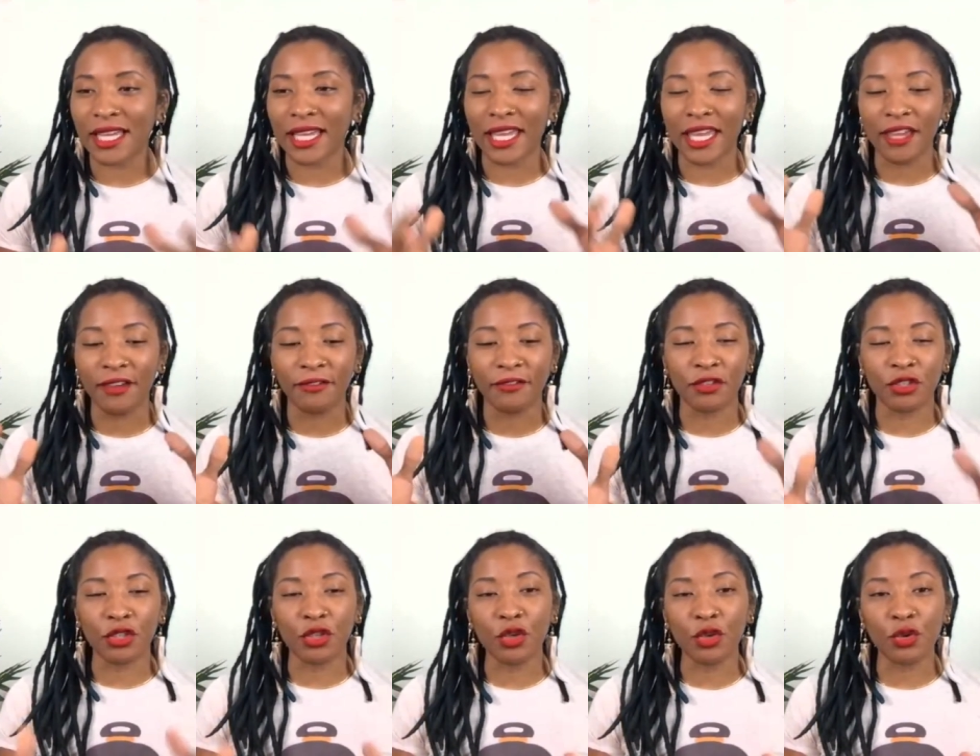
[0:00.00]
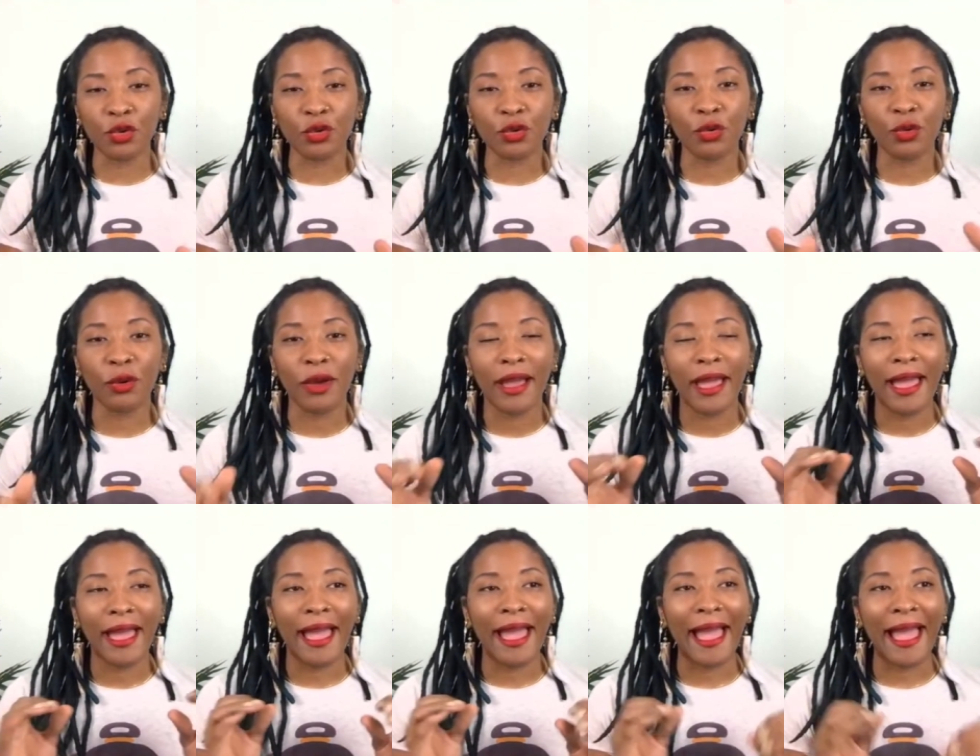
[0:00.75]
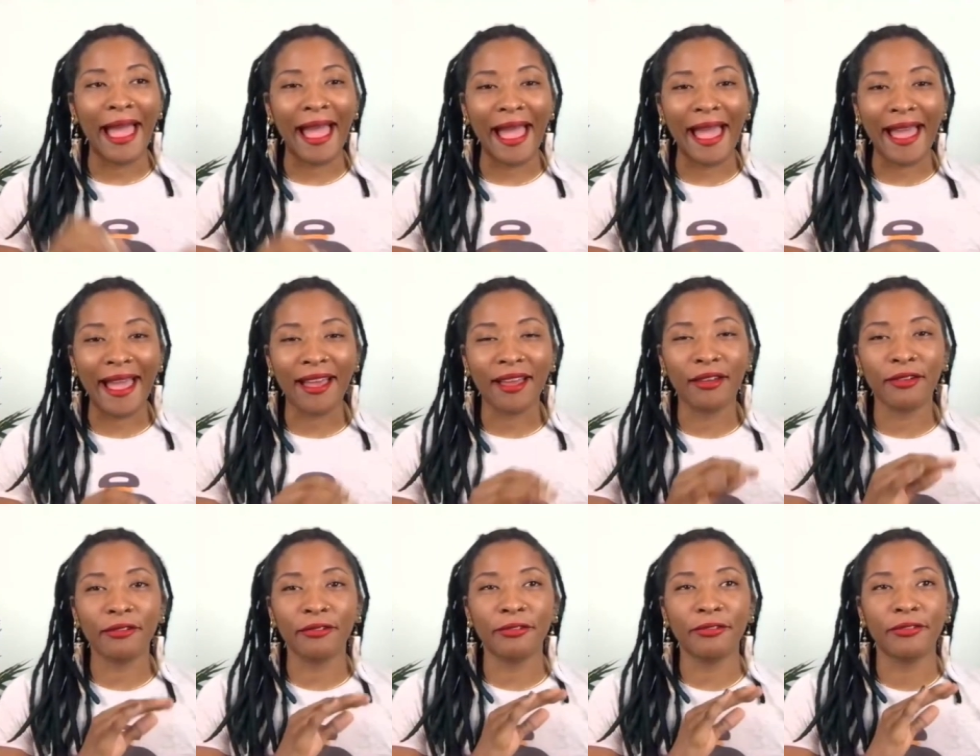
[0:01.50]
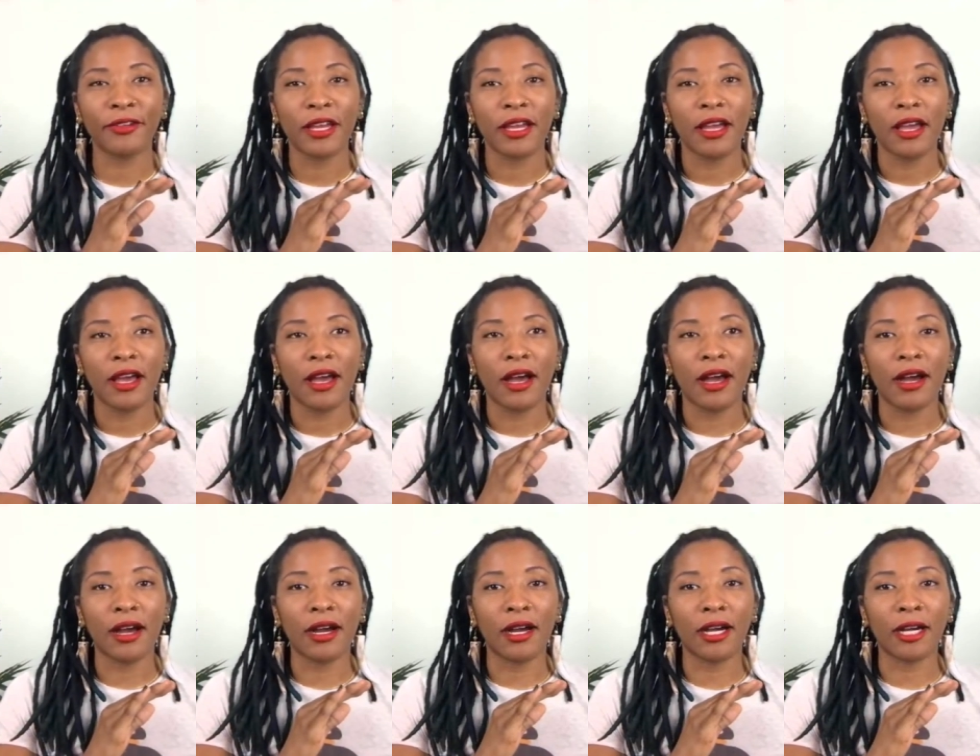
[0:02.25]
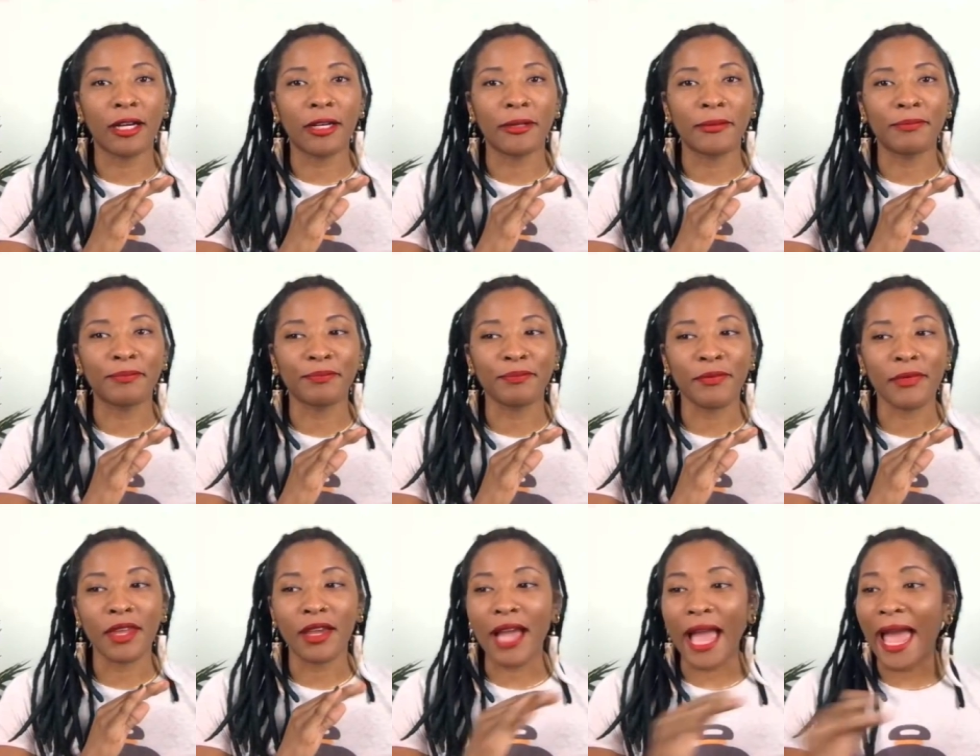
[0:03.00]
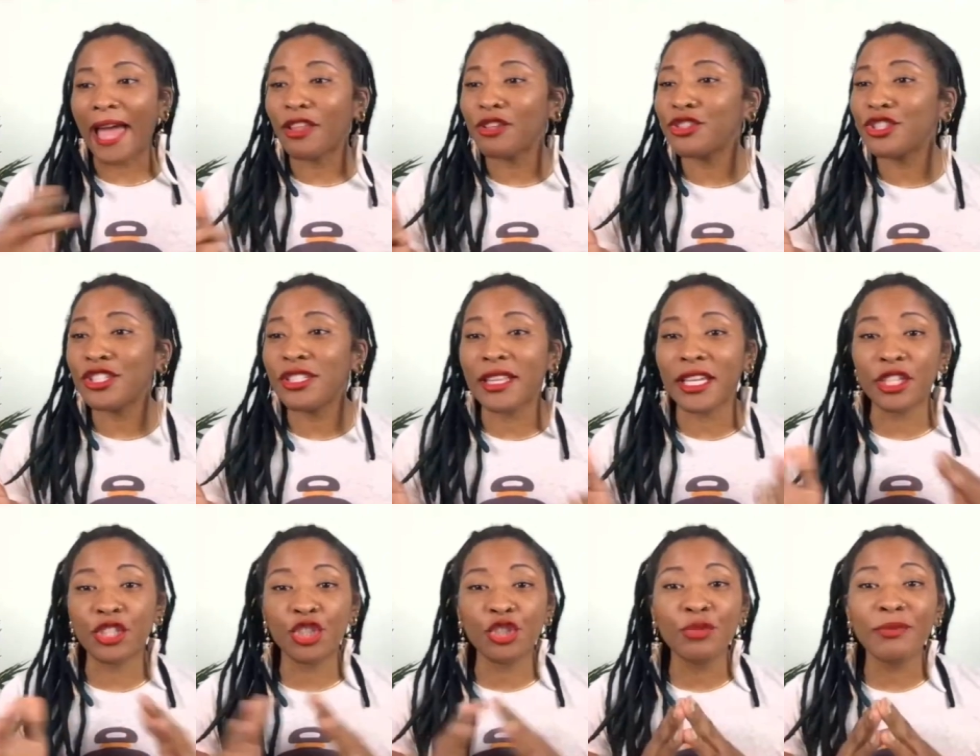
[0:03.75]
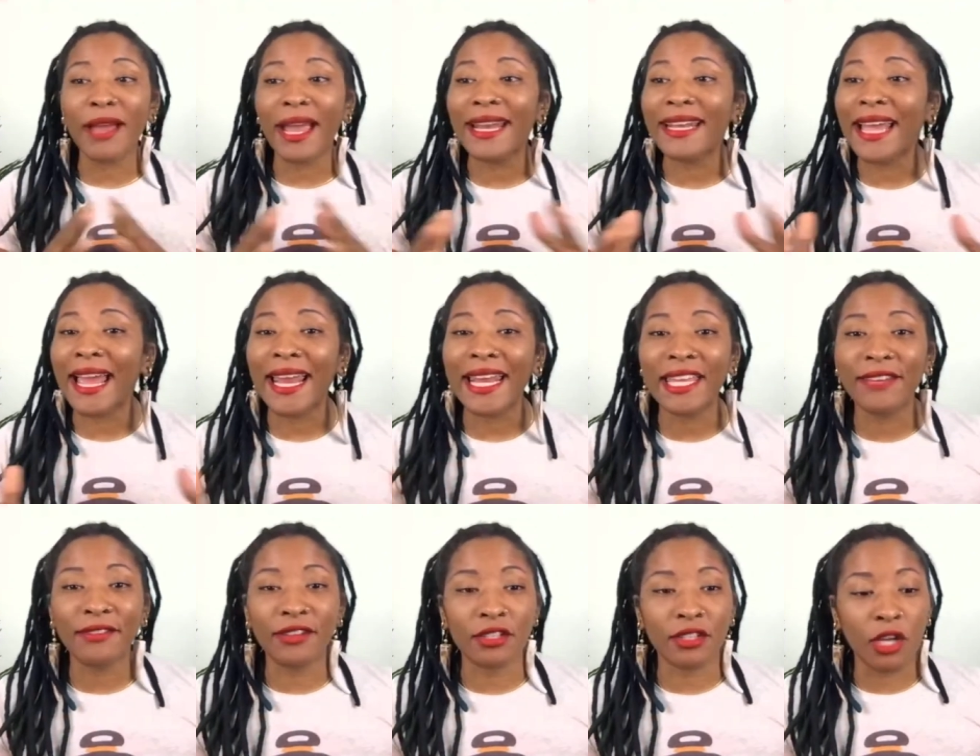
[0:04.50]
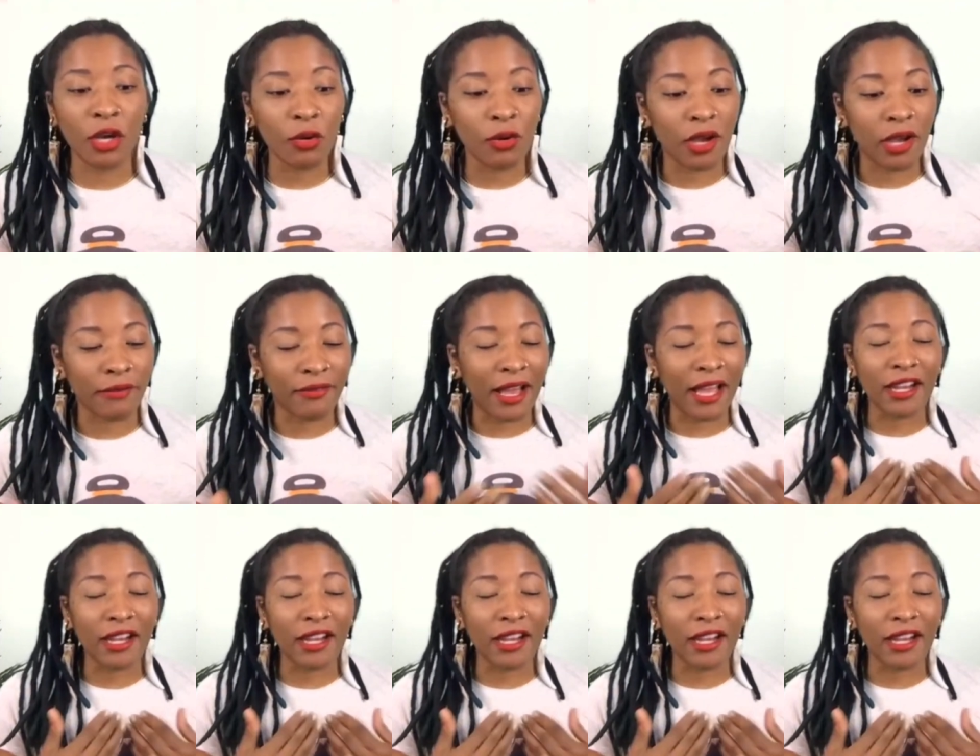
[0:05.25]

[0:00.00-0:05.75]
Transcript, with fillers: Like if you have um, an allergy that you might not even know of.